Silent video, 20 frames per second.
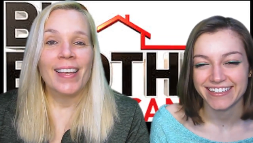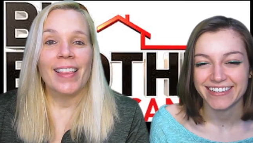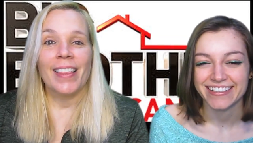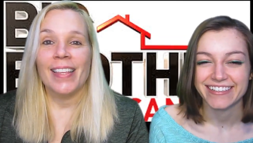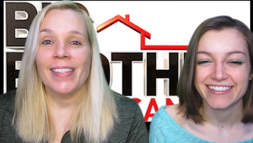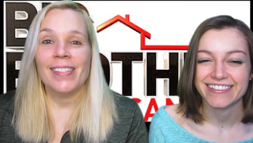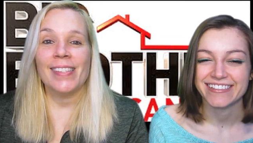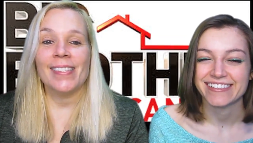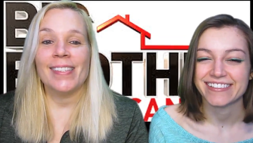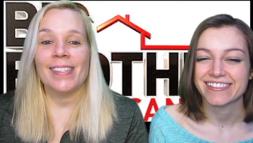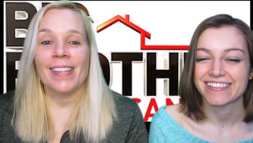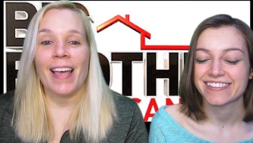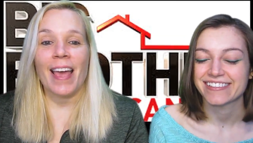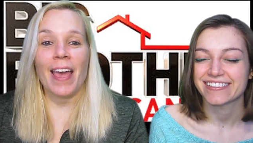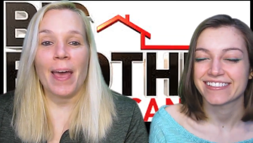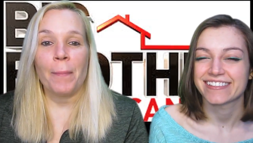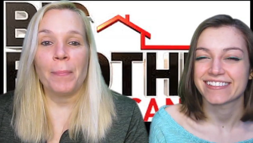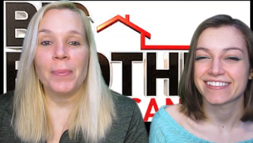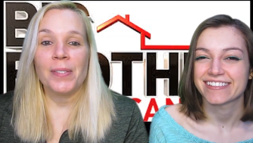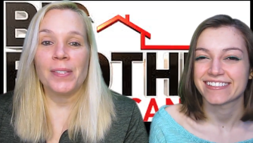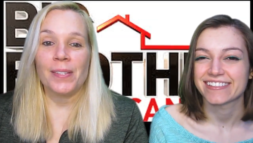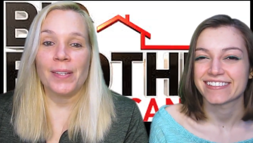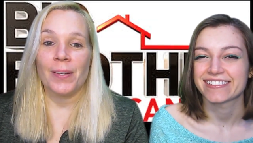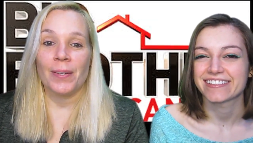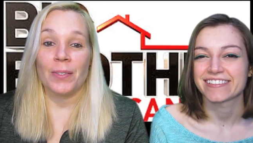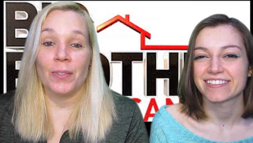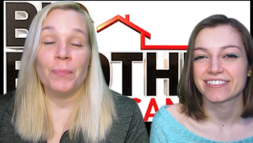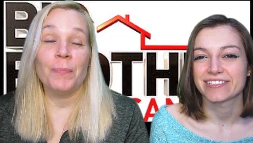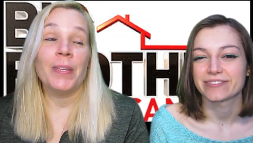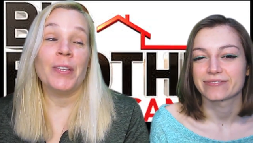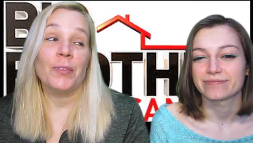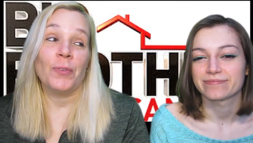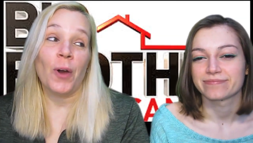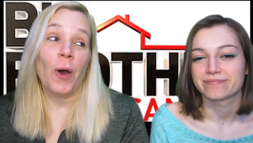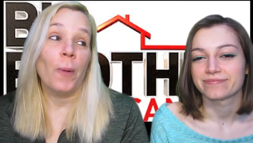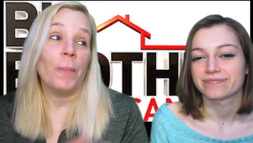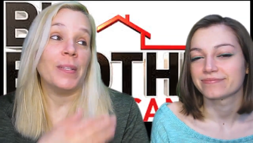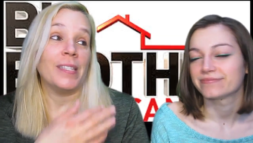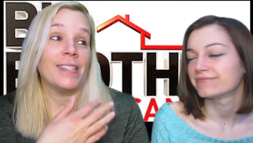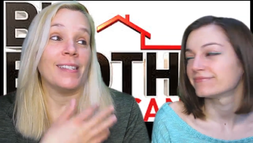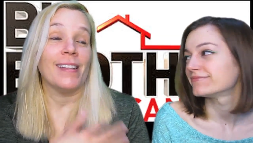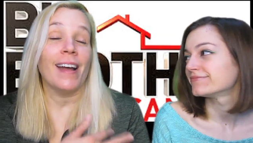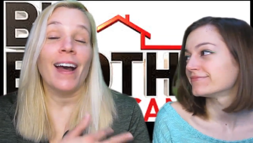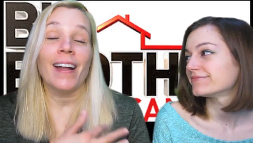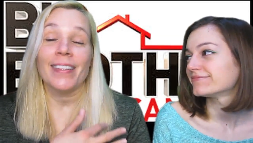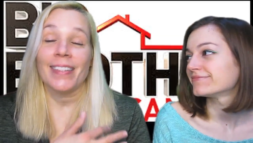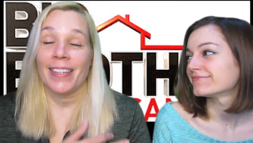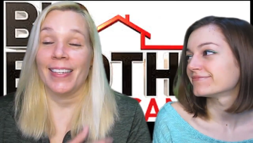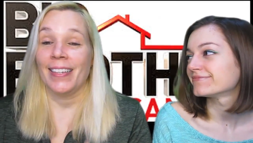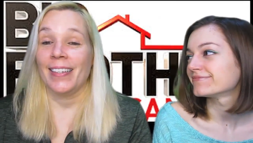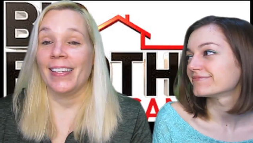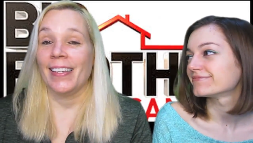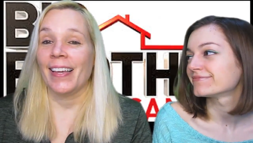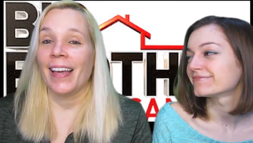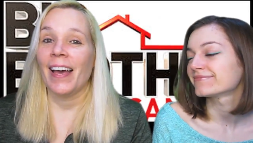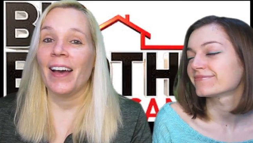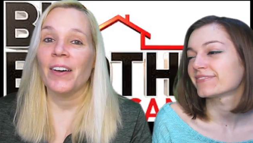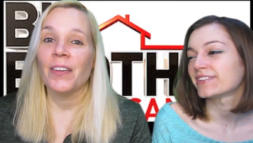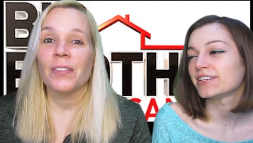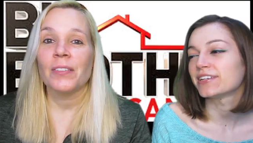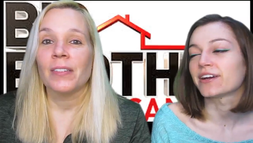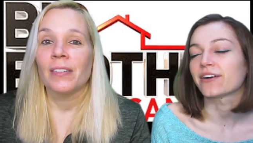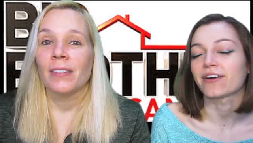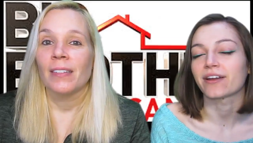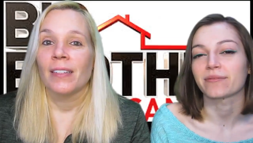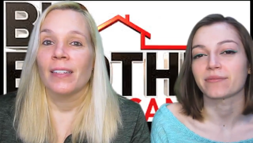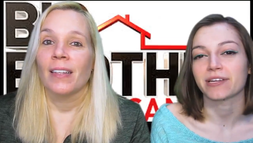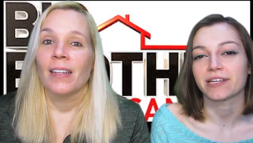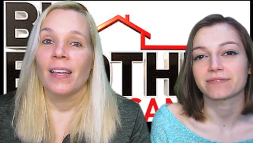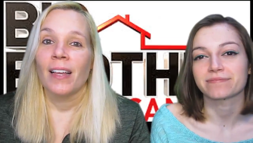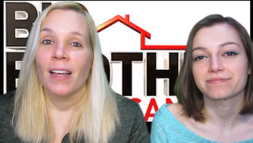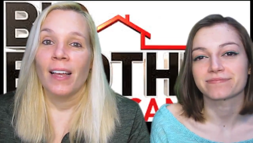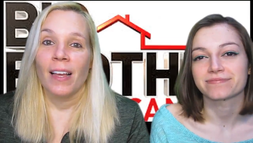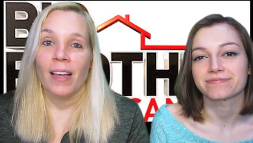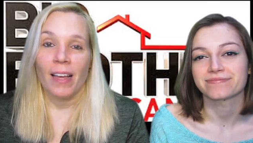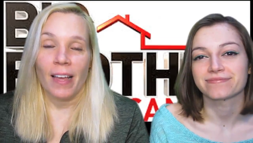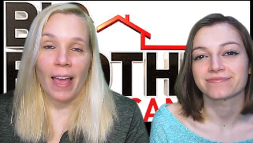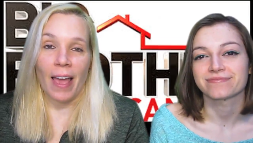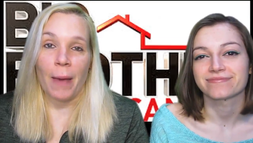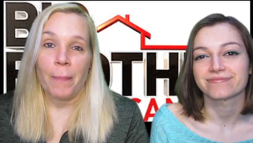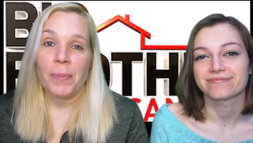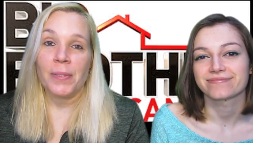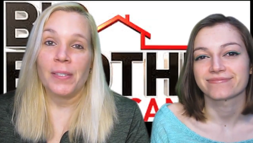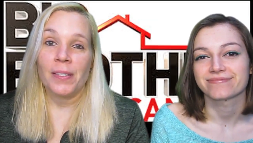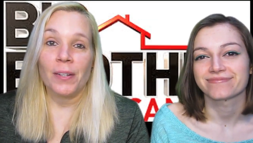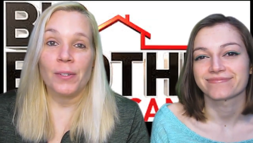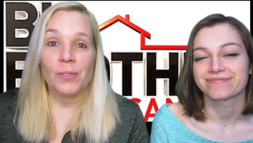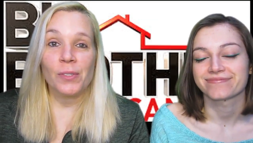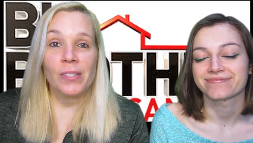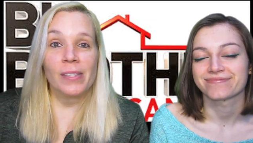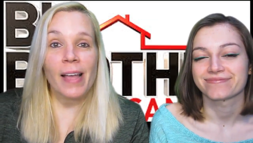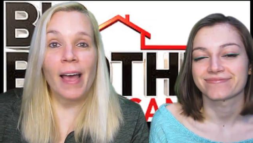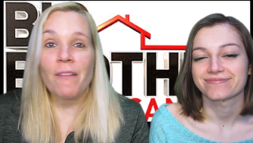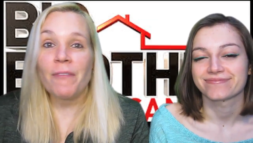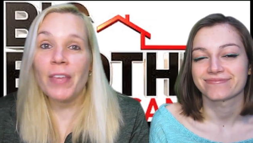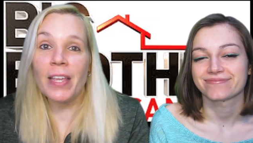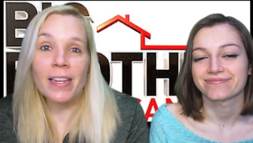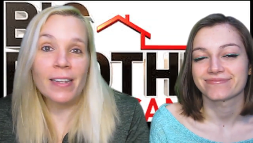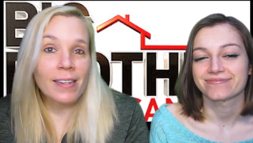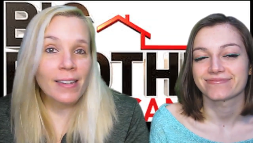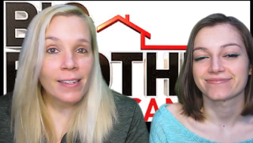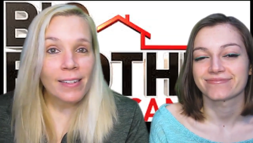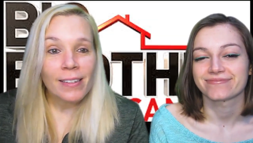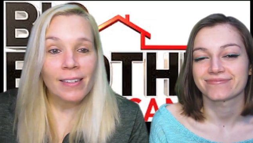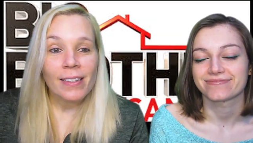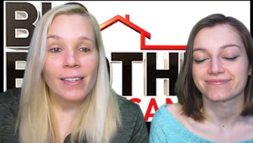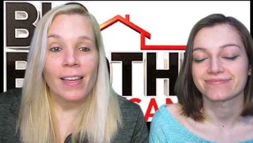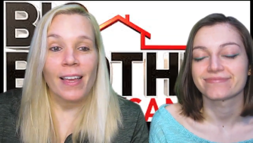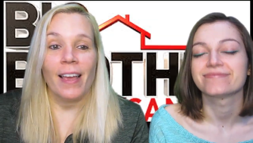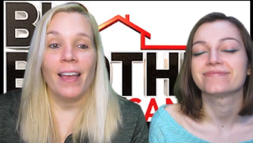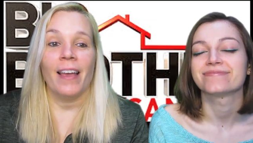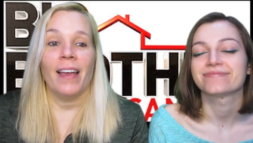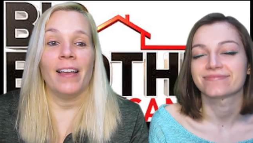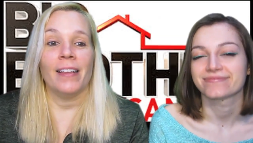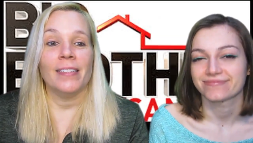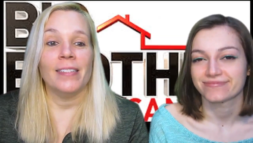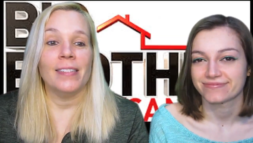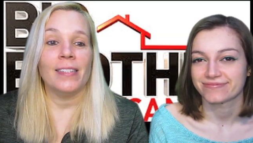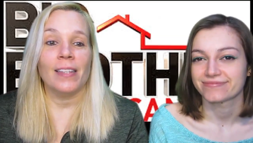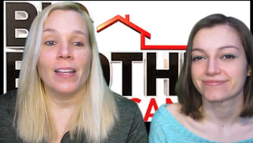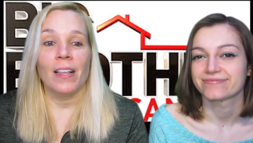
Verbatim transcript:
Speaker 1: this is episode, you mean you hope it's not keying out? You know what I mean. Episode 7, and